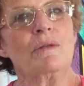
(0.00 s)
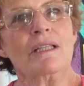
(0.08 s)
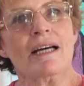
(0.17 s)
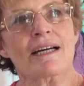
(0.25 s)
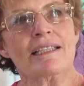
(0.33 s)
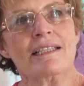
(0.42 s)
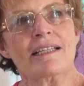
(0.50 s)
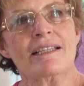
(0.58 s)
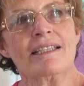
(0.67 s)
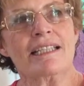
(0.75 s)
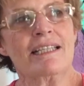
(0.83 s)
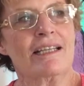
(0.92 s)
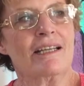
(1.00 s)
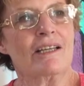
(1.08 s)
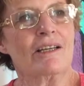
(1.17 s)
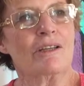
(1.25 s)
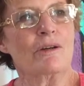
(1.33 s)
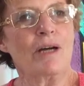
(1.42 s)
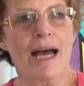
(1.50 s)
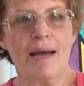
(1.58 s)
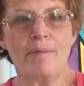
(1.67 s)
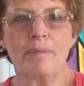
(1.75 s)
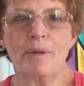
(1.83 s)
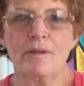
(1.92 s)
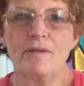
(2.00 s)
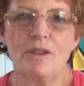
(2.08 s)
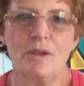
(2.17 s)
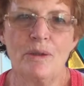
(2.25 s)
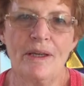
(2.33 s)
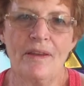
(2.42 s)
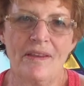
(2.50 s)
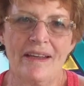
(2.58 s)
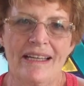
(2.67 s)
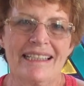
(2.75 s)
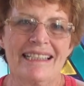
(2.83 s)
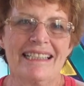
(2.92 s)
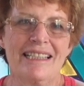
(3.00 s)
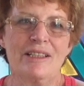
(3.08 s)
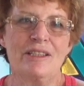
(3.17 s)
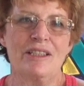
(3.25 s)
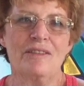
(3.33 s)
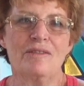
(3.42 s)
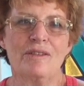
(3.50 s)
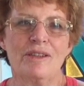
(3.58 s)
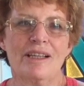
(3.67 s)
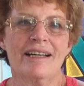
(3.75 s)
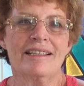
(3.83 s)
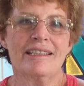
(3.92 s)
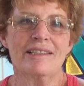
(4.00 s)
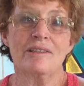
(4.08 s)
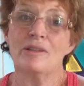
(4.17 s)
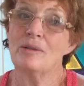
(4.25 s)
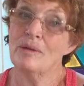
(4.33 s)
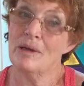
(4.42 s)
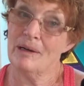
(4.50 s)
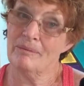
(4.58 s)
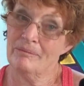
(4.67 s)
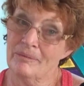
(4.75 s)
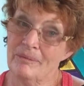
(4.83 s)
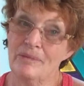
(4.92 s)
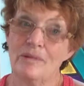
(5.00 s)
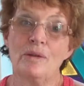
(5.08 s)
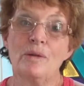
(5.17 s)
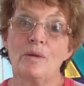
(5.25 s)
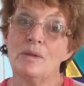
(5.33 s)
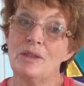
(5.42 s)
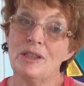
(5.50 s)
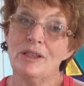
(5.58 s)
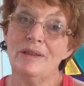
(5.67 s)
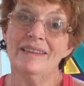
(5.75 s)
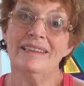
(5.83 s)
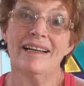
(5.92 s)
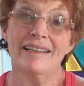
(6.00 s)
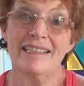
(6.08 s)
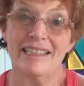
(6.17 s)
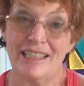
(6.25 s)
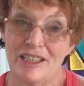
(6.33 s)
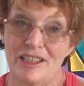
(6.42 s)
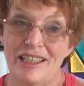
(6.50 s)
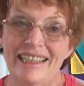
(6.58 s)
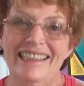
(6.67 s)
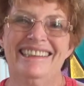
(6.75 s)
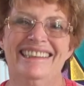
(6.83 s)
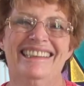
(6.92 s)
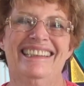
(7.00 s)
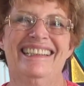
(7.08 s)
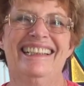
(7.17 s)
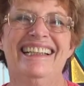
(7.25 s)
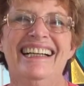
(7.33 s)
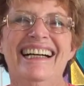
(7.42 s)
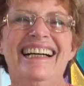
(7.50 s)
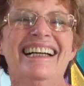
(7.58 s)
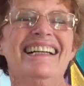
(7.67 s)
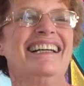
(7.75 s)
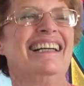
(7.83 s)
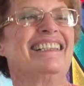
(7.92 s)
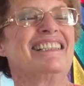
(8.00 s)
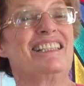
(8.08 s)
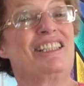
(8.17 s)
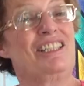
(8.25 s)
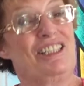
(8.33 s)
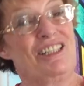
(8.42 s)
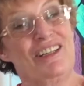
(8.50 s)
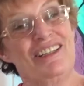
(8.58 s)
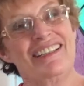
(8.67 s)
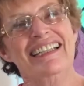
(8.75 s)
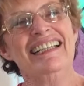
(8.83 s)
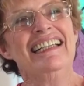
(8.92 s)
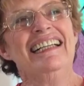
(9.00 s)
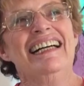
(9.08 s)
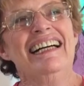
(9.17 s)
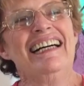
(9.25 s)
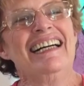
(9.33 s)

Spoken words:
realise that you're capable of doing things that you didn't realise you could do, like teaching, teaching yoga.